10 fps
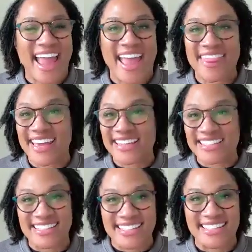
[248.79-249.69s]
And
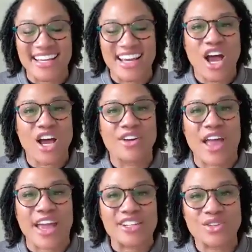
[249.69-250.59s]
that's it.
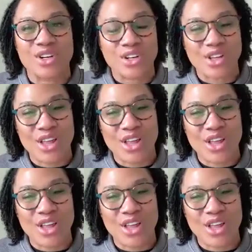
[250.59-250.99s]
As you